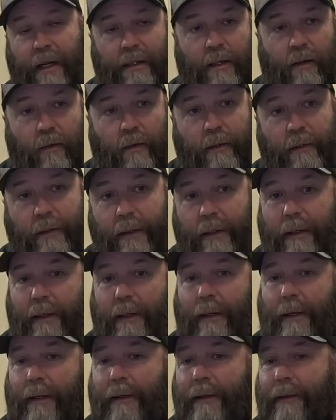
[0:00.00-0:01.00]
did
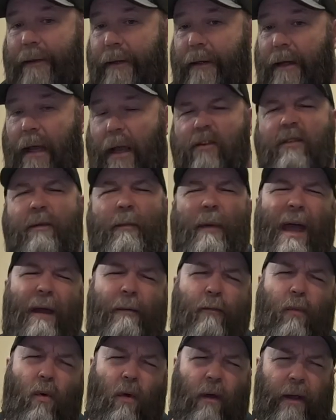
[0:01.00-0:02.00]
I was a
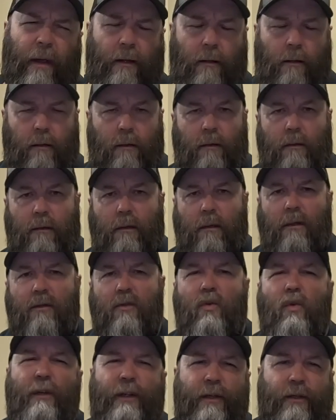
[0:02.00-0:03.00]
bad boy
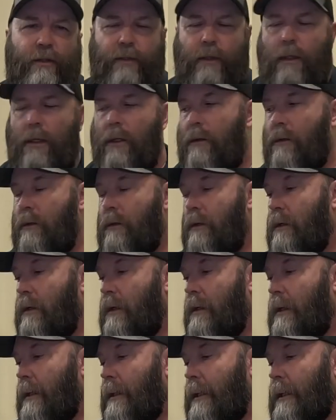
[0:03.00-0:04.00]
2 years ago.
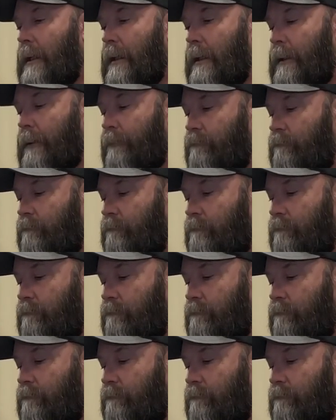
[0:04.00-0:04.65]
2